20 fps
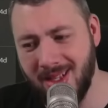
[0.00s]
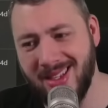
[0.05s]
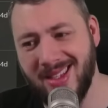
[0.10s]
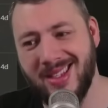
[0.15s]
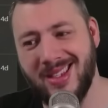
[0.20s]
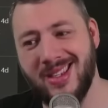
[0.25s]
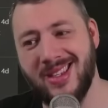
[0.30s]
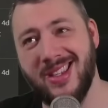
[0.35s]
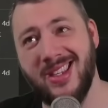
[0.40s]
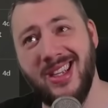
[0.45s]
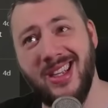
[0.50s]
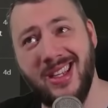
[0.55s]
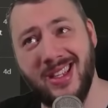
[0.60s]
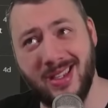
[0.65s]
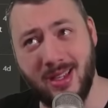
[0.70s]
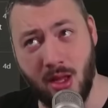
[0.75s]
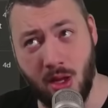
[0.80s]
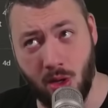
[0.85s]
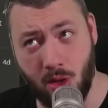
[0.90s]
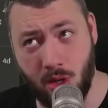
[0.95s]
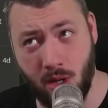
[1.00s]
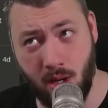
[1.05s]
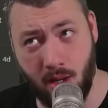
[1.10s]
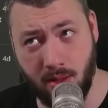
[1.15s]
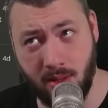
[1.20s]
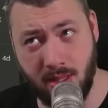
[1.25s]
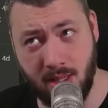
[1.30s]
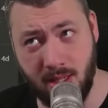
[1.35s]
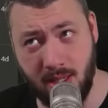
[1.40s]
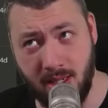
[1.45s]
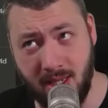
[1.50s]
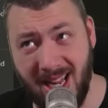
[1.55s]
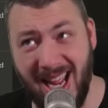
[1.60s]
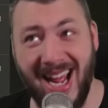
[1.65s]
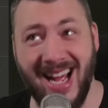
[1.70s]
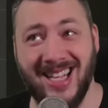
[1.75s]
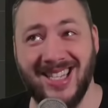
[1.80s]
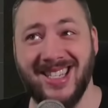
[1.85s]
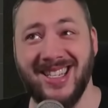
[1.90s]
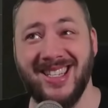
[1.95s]
seasonal content
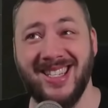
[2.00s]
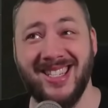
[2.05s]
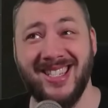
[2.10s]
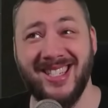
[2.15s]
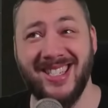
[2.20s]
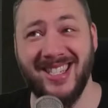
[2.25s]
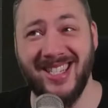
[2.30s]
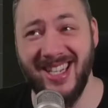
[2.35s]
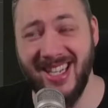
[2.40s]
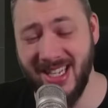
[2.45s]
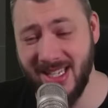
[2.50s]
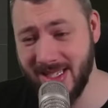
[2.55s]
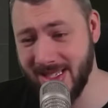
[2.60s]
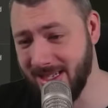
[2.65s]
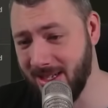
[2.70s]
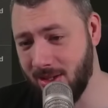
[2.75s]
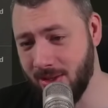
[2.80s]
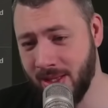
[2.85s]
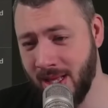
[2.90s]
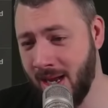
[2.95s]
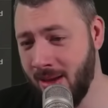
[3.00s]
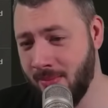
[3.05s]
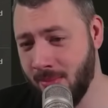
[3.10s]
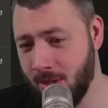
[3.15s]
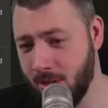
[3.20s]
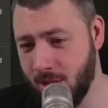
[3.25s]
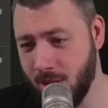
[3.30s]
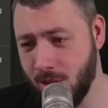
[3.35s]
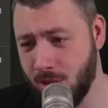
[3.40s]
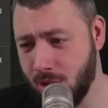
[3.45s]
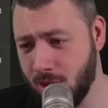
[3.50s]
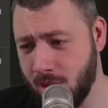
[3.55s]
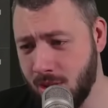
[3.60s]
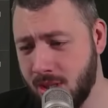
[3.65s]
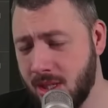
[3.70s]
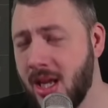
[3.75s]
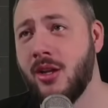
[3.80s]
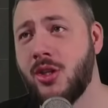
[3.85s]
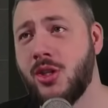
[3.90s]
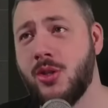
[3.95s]
as seasonal Nightmare
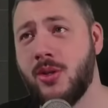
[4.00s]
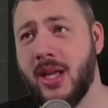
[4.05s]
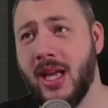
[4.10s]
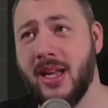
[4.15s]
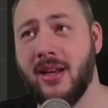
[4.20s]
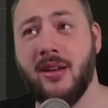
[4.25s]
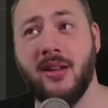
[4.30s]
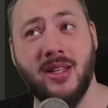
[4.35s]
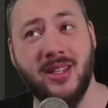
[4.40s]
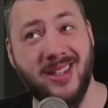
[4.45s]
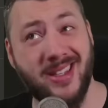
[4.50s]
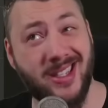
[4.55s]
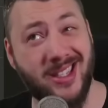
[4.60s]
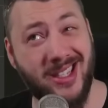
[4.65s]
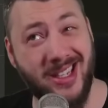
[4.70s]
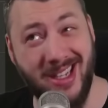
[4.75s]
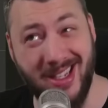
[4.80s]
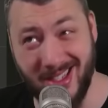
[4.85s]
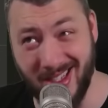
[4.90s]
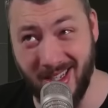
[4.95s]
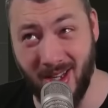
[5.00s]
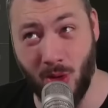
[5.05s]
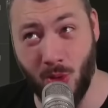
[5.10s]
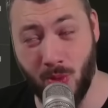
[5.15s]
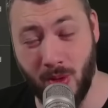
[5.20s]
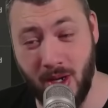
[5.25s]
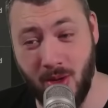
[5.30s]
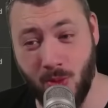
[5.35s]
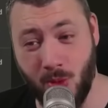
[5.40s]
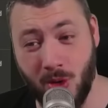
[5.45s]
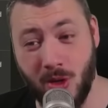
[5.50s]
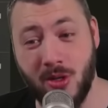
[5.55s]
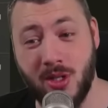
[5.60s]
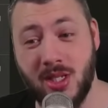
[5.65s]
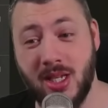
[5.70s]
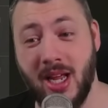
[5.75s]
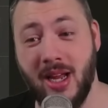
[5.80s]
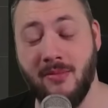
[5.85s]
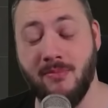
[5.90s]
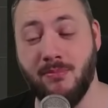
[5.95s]
Dungeons to get seasonal rewards
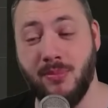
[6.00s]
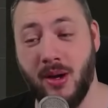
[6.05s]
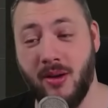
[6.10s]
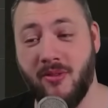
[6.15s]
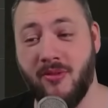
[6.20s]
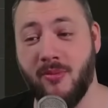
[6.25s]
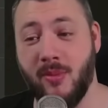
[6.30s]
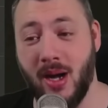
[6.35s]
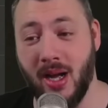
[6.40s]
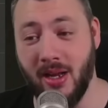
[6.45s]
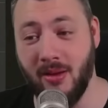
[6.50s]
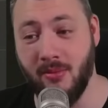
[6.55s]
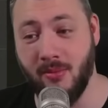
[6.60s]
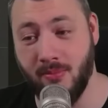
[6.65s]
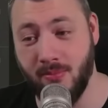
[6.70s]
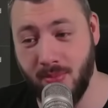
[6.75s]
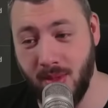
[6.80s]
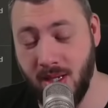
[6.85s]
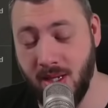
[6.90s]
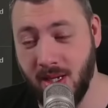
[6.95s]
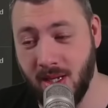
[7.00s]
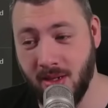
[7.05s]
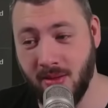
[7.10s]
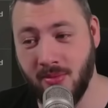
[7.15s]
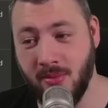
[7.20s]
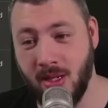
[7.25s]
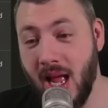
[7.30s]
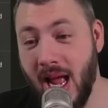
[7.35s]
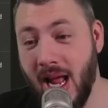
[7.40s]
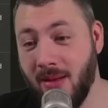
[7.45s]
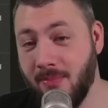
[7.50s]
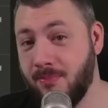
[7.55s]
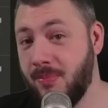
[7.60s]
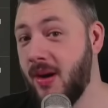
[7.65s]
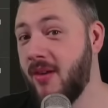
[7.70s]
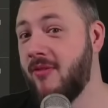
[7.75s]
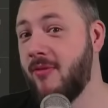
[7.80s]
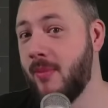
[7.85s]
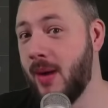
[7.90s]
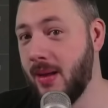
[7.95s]
and buff my minion and
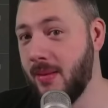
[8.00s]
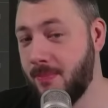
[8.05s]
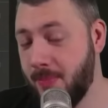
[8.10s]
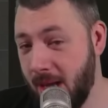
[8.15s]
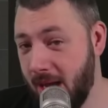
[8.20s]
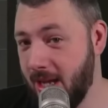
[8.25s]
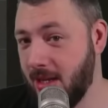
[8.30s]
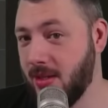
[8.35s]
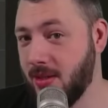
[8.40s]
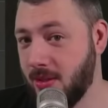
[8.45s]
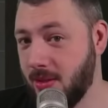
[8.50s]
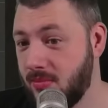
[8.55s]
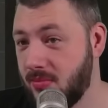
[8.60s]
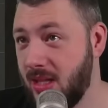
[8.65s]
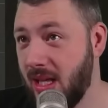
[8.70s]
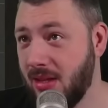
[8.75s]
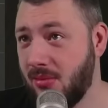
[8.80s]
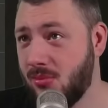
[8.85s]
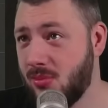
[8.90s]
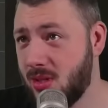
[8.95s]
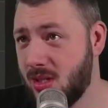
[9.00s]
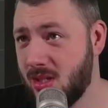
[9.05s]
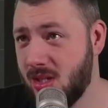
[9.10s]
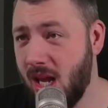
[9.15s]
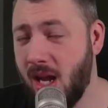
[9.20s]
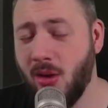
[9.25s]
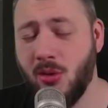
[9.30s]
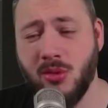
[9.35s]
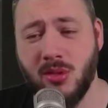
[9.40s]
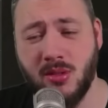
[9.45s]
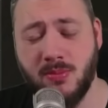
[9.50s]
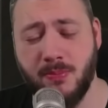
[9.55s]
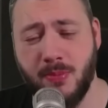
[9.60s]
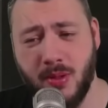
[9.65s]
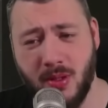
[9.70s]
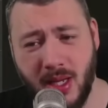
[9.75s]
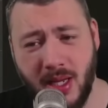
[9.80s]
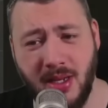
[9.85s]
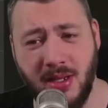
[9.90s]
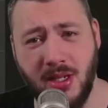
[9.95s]
buff my pet. That sounds
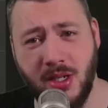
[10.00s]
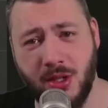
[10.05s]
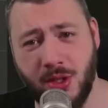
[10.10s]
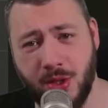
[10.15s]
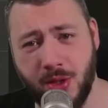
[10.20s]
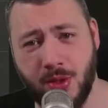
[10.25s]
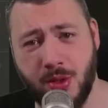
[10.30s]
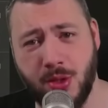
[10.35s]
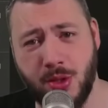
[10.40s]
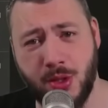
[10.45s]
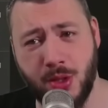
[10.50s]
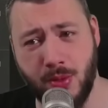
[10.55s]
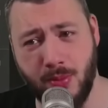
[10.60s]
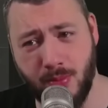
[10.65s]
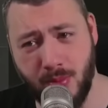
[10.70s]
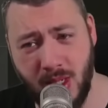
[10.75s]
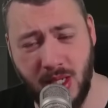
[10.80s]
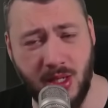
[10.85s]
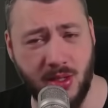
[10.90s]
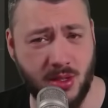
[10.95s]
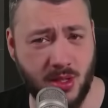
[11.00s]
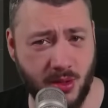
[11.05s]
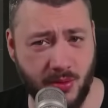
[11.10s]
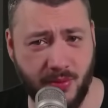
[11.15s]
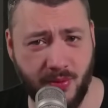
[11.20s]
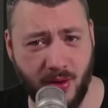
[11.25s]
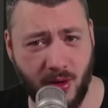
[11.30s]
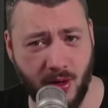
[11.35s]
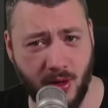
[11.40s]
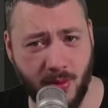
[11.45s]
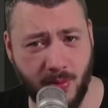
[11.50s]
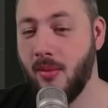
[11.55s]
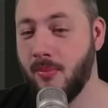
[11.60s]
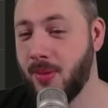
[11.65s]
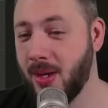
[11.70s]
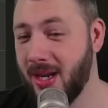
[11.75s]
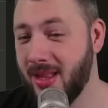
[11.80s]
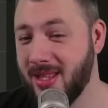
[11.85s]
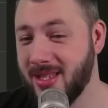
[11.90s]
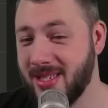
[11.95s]
plenty good to me so far.
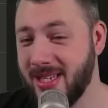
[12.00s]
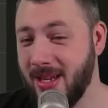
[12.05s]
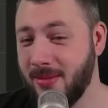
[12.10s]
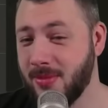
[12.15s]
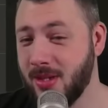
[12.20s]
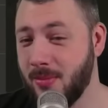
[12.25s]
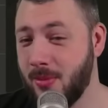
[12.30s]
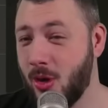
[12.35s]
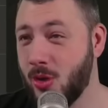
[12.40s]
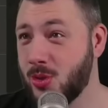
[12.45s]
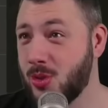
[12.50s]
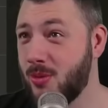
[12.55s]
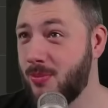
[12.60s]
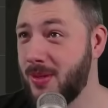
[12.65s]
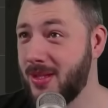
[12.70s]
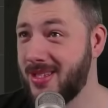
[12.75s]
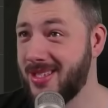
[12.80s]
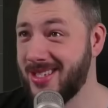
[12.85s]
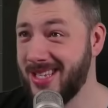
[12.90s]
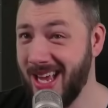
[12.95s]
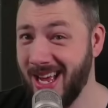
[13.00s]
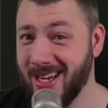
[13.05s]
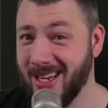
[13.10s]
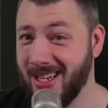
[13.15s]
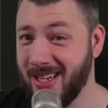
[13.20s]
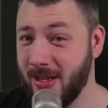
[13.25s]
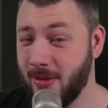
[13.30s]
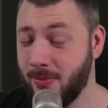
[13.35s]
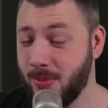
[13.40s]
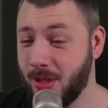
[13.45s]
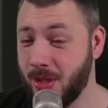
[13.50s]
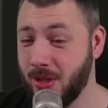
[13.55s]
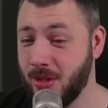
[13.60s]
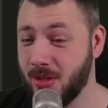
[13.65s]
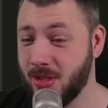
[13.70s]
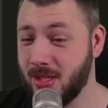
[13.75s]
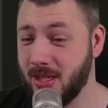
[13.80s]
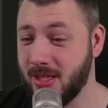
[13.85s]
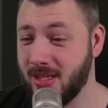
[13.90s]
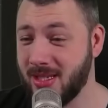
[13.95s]
But at the same time, also a bit saddening
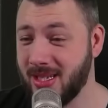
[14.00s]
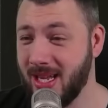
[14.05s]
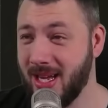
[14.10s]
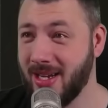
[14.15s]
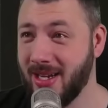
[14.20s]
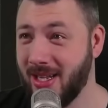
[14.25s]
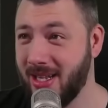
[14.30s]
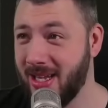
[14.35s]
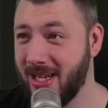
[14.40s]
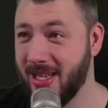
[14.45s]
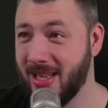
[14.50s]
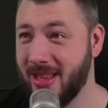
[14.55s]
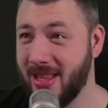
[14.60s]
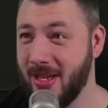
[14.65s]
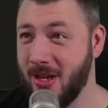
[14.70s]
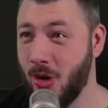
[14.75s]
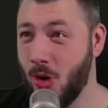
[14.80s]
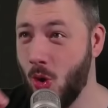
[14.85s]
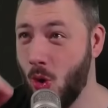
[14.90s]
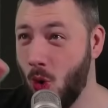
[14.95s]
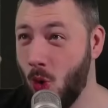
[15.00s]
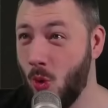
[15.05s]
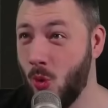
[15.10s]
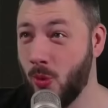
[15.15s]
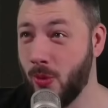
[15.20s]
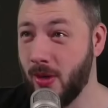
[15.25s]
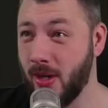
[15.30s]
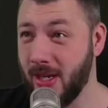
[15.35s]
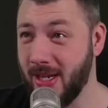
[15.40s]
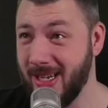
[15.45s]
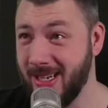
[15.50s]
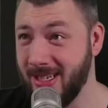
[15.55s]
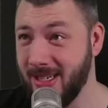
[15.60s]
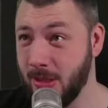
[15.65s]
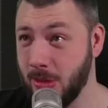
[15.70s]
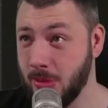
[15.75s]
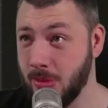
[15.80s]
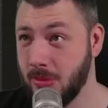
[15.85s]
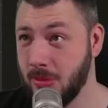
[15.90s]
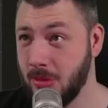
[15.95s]
because it's kind of like the
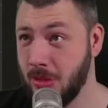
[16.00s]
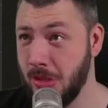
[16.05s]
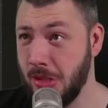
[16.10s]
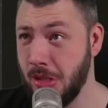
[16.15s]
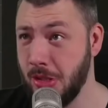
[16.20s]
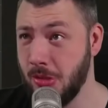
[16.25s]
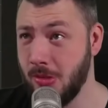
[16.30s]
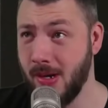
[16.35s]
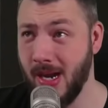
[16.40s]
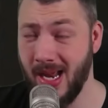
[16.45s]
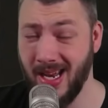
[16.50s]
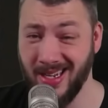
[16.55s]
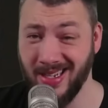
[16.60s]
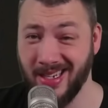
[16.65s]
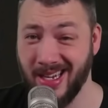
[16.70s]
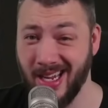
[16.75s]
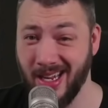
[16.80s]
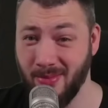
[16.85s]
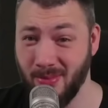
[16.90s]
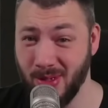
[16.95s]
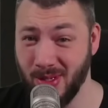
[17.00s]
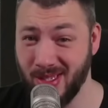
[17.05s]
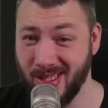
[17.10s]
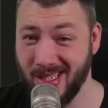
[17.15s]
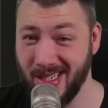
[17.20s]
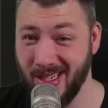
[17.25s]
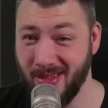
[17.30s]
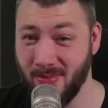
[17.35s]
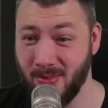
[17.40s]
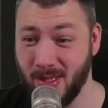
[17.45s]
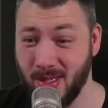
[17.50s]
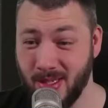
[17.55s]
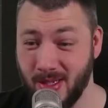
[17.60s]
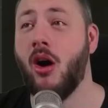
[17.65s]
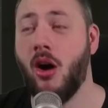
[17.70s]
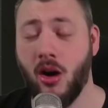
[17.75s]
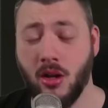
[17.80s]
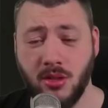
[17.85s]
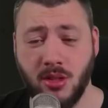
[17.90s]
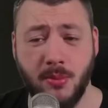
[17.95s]
only new endgame, it seems.
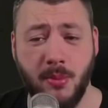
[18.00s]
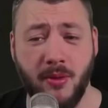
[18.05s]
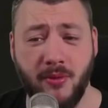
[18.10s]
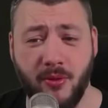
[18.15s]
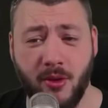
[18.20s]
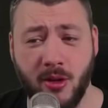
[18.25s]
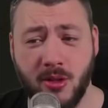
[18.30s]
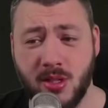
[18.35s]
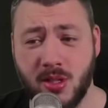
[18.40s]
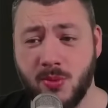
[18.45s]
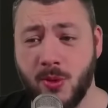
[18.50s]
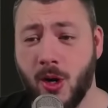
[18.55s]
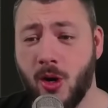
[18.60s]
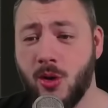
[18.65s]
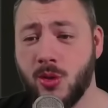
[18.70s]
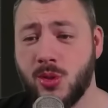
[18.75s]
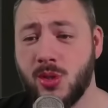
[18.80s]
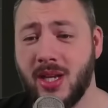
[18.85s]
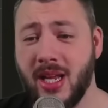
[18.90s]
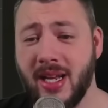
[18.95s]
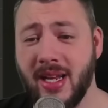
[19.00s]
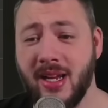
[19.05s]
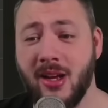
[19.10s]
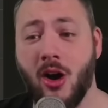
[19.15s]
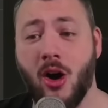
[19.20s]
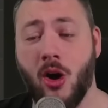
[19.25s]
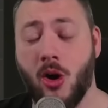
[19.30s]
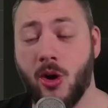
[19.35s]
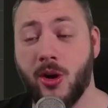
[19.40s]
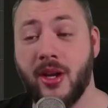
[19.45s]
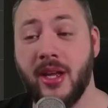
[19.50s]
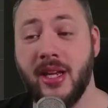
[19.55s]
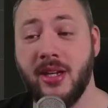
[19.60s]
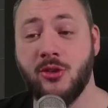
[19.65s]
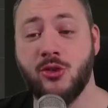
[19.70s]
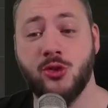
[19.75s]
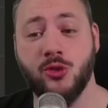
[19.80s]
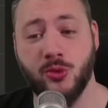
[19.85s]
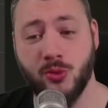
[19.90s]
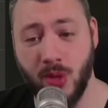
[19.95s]
On top of vaults, we're also getting Arcane
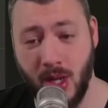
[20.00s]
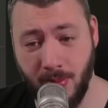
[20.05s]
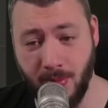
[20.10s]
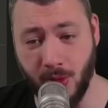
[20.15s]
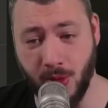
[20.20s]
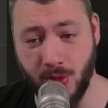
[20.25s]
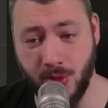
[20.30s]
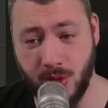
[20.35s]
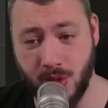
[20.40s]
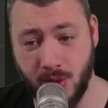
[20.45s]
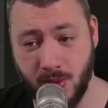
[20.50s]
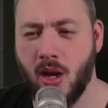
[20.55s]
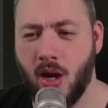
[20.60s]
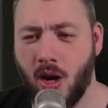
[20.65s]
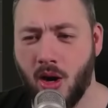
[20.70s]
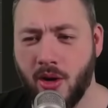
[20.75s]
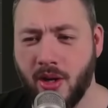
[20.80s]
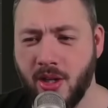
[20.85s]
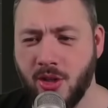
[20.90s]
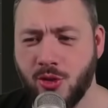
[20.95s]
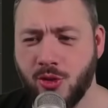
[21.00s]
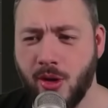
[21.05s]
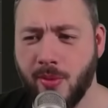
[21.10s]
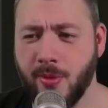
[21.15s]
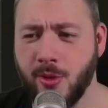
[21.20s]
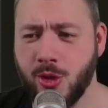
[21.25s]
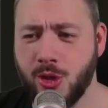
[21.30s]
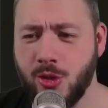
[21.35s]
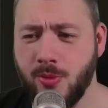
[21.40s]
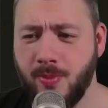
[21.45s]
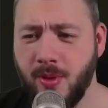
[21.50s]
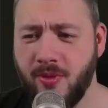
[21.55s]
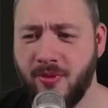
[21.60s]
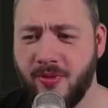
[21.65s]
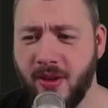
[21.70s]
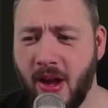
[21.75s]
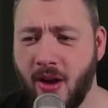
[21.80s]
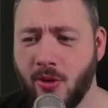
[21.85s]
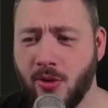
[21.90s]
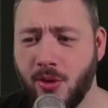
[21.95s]
Tremors. Arcane Tremors should be
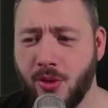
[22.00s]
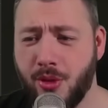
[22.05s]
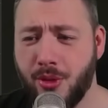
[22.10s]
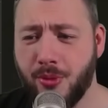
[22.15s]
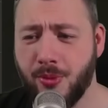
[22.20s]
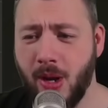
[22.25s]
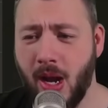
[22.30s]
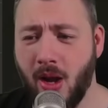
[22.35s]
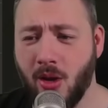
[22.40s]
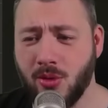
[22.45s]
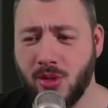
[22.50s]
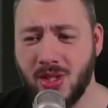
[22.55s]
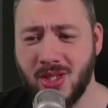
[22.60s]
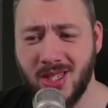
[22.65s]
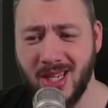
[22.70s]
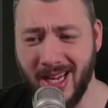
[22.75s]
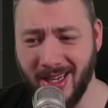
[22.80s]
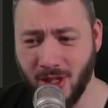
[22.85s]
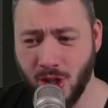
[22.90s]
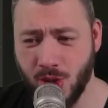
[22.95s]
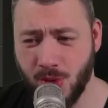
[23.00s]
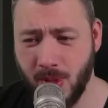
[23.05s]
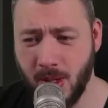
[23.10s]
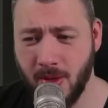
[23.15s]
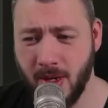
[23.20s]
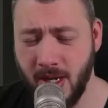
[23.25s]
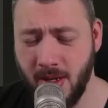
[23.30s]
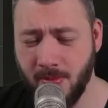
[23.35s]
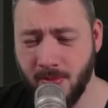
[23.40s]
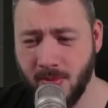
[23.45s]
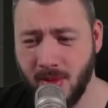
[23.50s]
found throughout Sanctuary,